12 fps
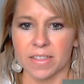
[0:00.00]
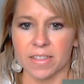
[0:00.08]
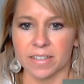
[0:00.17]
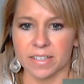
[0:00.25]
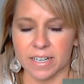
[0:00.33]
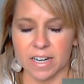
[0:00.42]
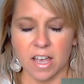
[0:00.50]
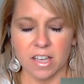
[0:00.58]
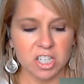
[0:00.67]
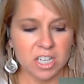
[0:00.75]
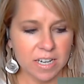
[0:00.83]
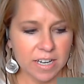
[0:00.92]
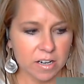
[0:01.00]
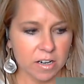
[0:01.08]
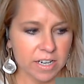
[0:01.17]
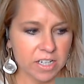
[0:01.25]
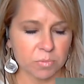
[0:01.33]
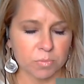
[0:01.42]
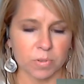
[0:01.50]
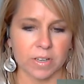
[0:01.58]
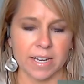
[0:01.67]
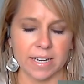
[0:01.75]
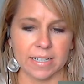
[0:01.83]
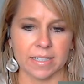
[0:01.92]
the Technology Integration
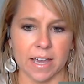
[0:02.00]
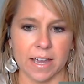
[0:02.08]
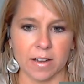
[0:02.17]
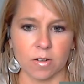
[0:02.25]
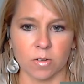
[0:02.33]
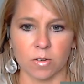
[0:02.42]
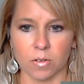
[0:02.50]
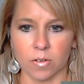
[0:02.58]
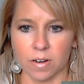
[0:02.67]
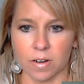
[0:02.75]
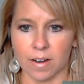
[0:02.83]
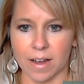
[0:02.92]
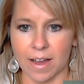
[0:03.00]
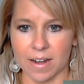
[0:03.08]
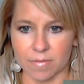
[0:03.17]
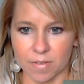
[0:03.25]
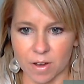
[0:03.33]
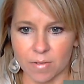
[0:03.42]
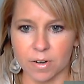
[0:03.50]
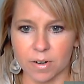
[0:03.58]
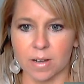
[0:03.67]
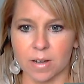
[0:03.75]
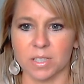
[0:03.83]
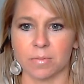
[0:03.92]
Planning Cycle kind of
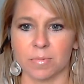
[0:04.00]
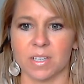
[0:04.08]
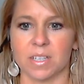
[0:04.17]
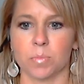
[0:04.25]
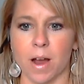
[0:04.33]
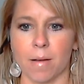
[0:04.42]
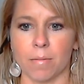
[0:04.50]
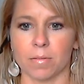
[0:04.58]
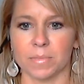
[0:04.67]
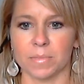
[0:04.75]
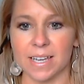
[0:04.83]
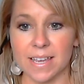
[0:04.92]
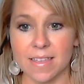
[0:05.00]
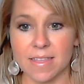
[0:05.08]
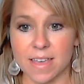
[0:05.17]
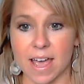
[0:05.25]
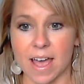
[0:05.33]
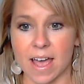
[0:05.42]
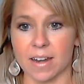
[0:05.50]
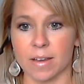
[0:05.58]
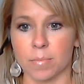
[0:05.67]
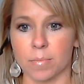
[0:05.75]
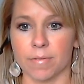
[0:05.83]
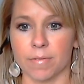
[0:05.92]
overcomes some of these problems in that
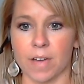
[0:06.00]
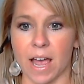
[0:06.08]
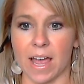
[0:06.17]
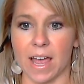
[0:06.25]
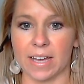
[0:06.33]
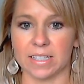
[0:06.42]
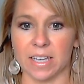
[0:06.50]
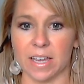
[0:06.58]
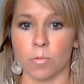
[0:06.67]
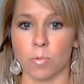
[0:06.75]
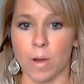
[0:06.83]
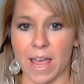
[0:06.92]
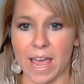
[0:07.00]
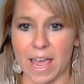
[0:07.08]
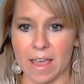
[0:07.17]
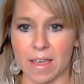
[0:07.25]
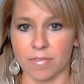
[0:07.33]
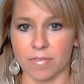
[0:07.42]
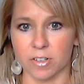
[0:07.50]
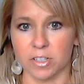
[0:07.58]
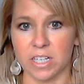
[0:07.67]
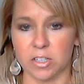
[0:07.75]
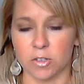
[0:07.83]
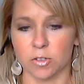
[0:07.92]
it provides a way for
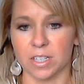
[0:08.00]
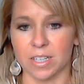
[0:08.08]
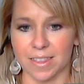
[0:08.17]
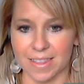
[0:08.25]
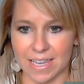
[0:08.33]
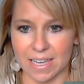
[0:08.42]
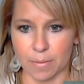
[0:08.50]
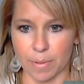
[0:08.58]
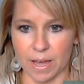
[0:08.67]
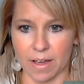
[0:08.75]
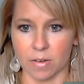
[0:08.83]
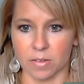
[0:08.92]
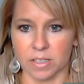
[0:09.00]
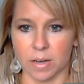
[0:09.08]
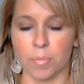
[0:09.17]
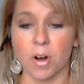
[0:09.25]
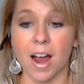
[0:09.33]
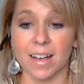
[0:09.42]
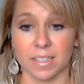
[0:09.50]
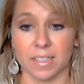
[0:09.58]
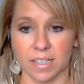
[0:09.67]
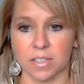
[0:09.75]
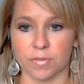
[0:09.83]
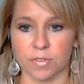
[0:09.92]
teachers to think about, a
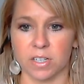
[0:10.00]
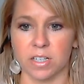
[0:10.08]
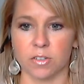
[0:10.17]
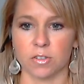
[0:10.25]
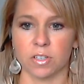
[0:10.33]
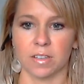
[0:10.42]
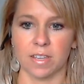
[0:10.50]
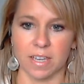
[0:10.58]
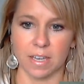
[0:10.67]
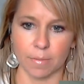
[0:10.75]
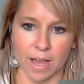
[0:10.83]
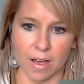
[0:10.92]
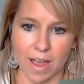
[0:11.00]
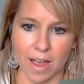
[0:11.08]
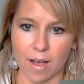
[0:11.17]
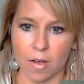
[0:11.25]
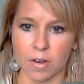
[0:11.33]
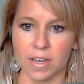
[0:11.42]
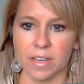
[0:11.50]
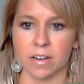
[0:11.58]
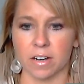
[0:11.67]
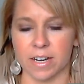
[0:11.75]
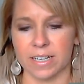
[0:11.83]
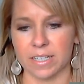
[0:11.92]
process for teachers to think about how to
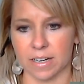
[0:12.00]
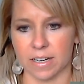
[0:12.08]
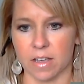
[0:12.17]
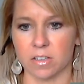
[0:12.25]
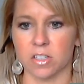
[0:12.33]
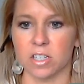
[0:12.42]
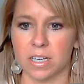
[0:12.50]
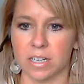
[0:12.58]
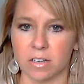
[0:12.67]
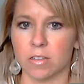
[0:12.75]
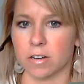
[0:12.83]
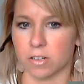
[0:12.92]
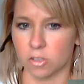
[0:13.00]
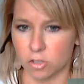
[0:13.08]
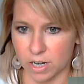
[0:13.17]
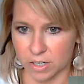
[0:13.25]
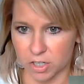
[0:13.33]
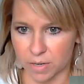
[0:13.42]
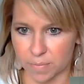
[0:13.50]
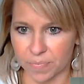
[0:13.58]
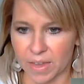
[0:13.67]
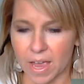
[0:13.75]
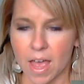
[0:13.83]
integrate technology into their instruction.